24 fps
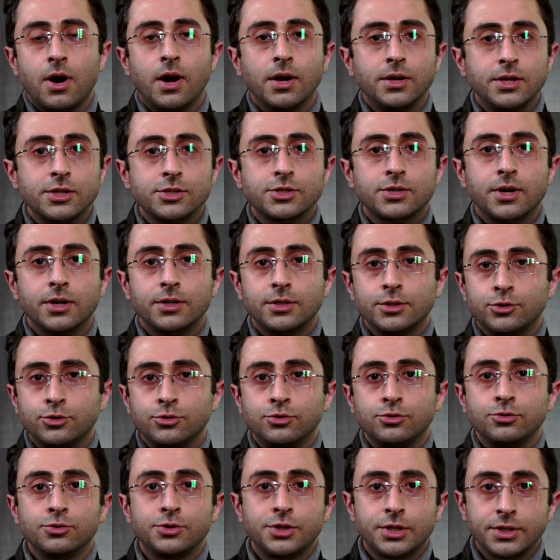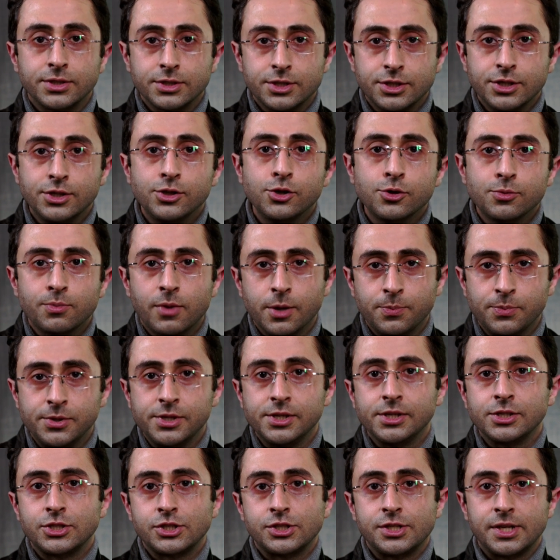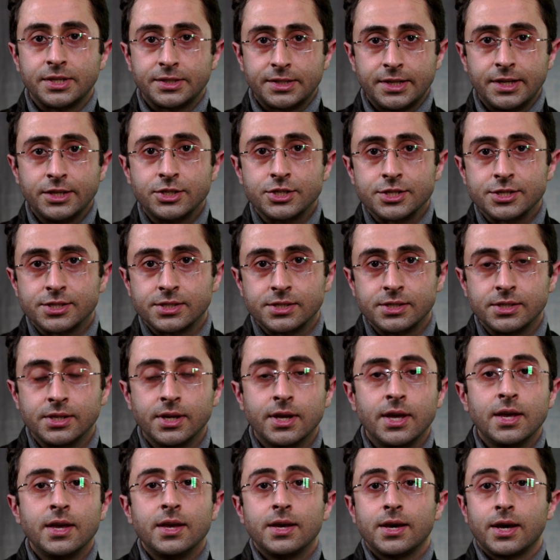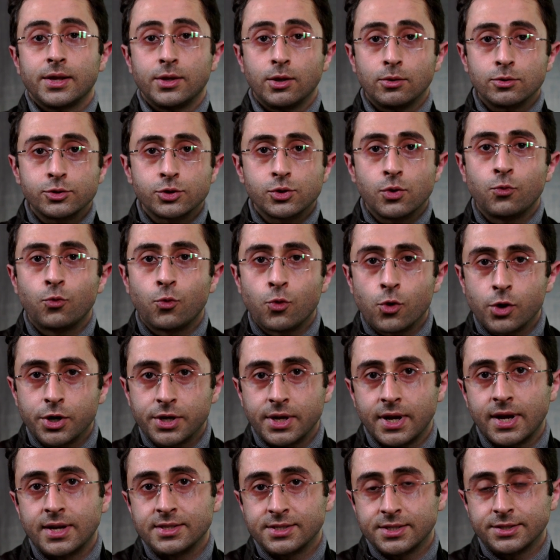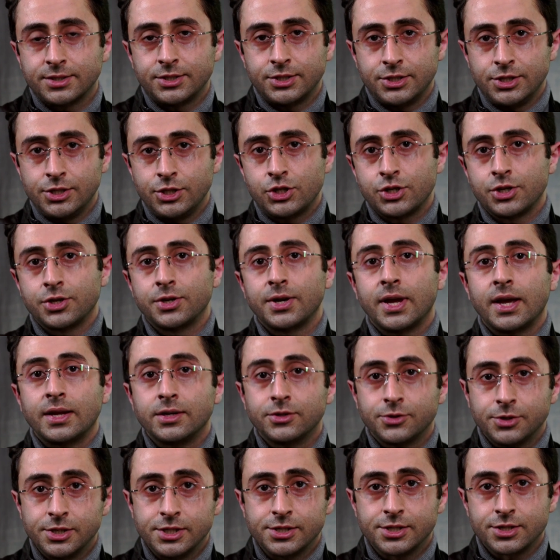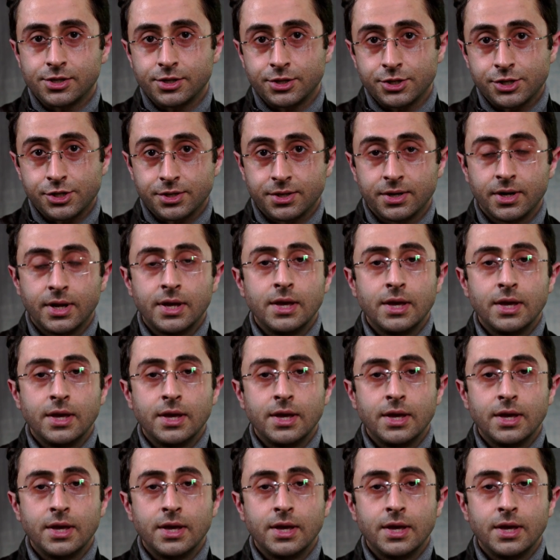I decided to continue my PhD at HSE and also work as a teacher and researcher.